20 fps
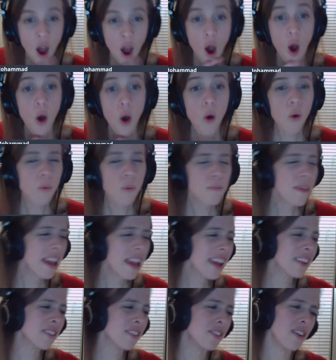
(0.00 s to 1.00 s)
Oh,
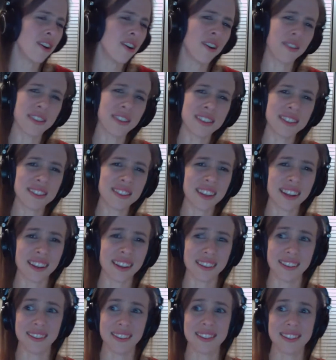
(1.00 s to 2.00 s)
man, oh, this is like
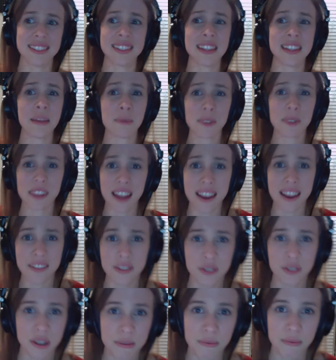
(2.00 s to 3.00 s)
a separate live
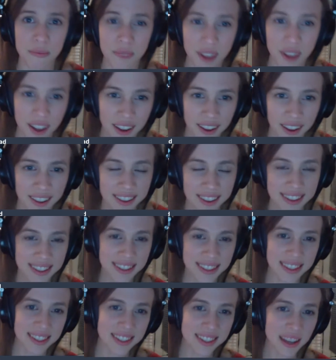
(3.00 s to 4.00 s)
stream this
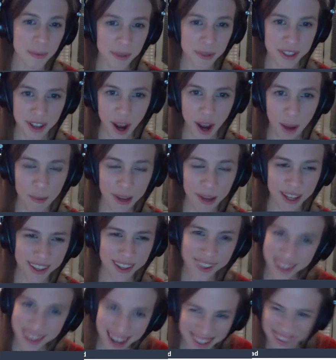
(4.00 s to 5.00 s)
is a separate topic.
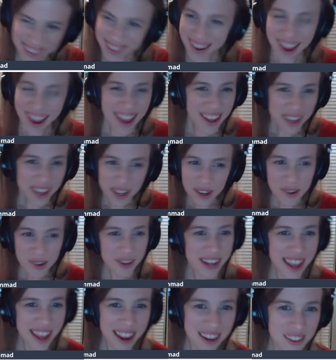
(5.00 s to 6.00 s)
You guys are you
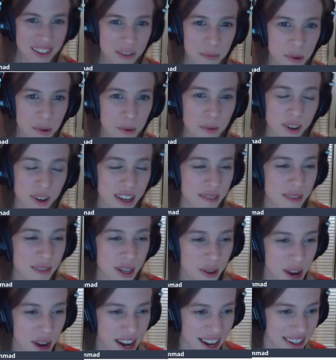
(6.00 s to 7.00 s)
and aged boomer give me
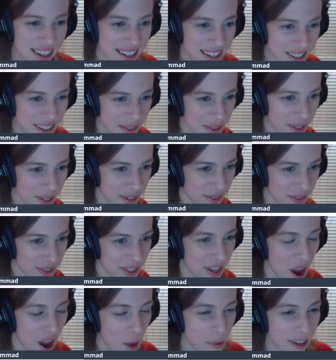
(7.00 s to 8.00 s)
great ideas for for
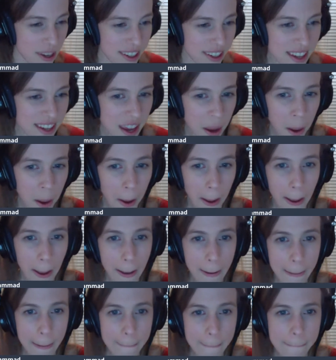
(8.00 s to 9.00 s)
topics.
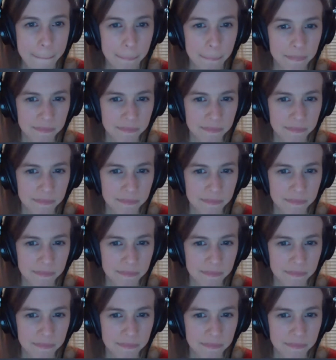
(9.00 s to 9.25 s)
Um,